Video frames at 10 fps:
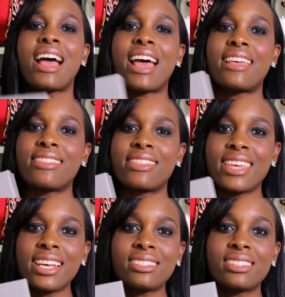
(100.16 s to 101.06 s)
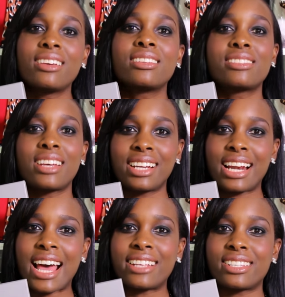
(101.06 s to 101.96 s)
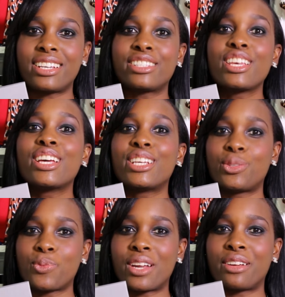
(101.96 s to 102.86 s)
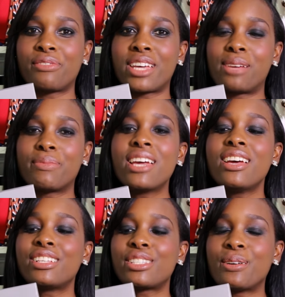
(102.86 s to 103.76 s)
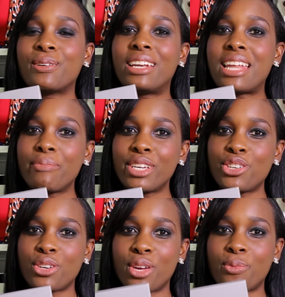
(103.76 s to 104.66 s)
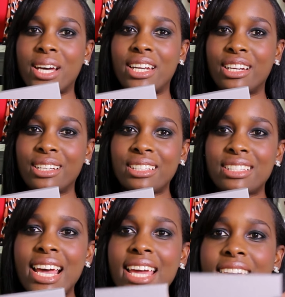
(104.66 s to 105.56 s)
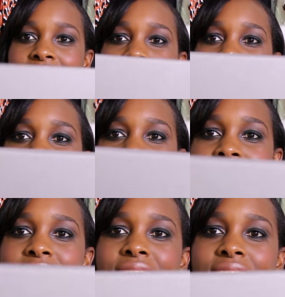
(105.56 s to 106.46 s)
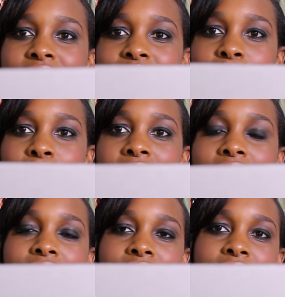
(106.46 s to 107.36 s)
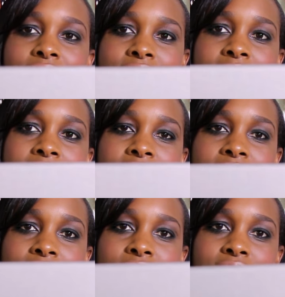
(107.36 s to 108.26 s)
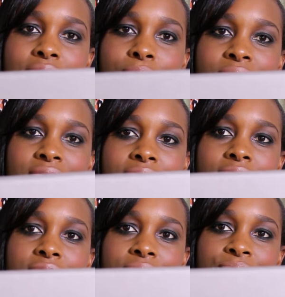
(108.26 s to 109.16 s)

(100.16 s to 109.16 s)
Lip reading: And this sunglasses is one of them. So let me show you what it looks like. This is the box that it comes in.